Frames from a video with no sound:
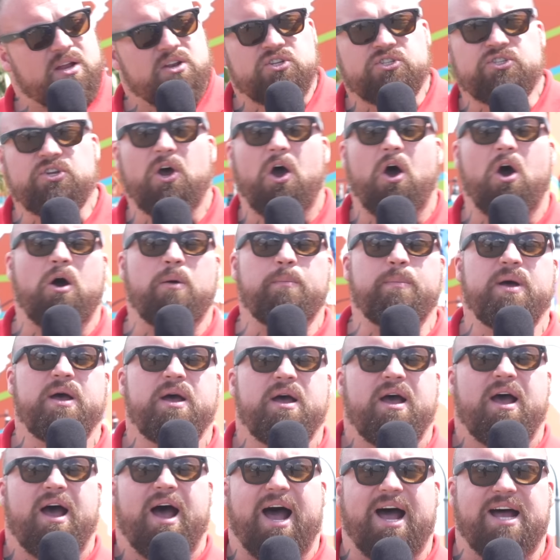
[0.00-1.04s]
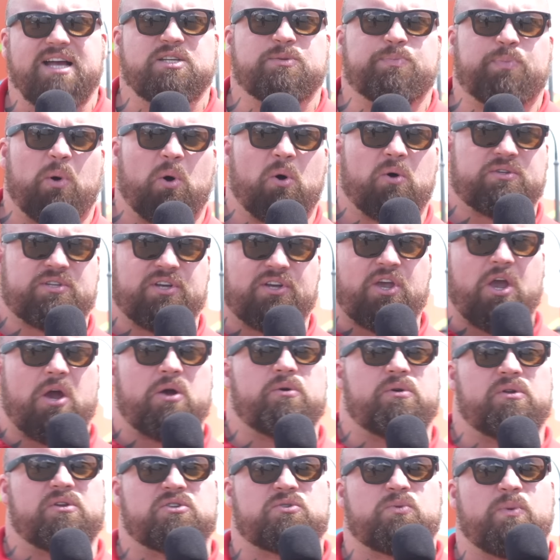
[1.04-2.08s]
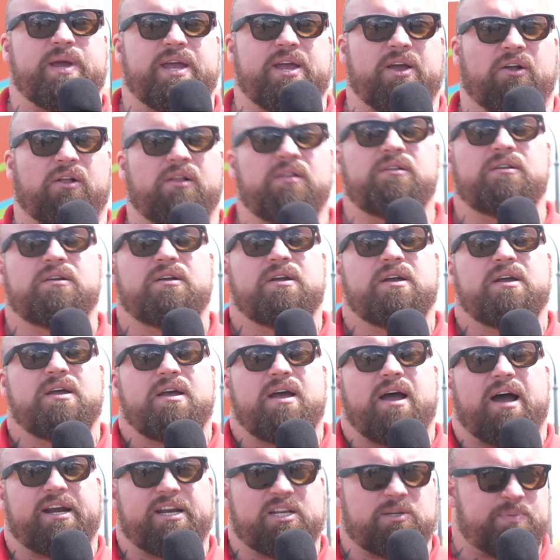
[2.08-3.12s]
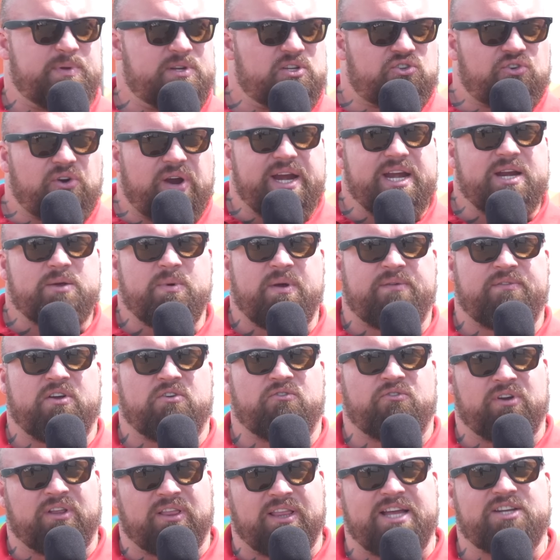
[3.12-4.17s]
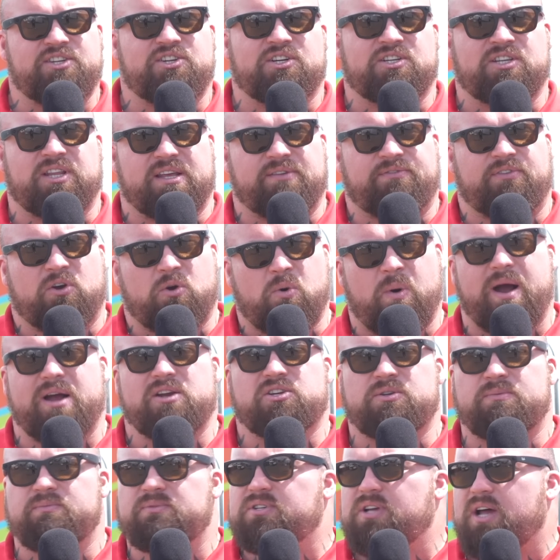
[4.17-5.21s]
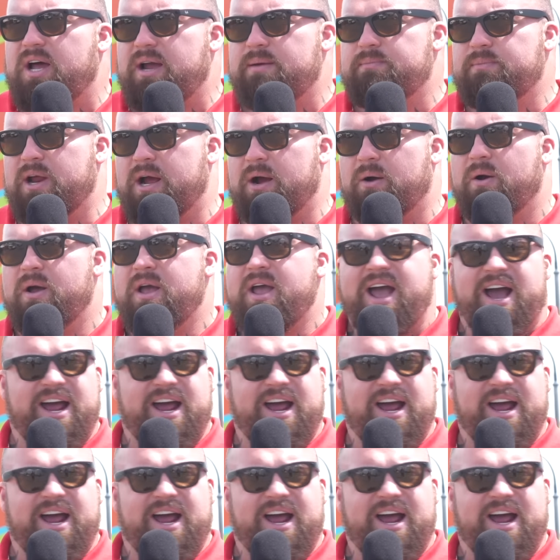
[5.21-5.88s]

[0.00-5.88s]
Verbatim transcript: Tom has bought a Conan's wheel and has been training with it religiously for quite some time now.